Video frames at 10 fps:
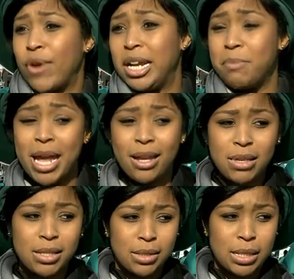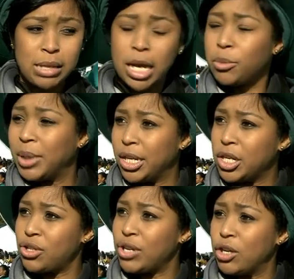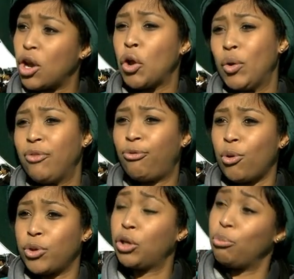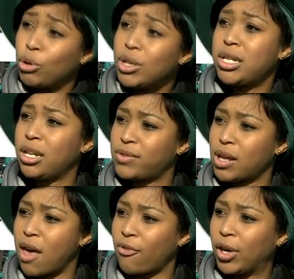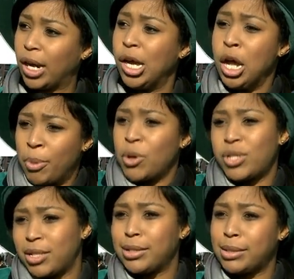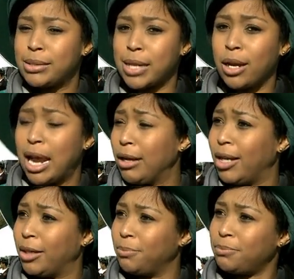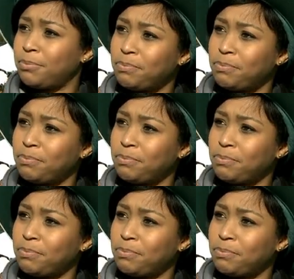and really making this a sustainable industry, not only for the community of South Africa, but also to sustain hunger.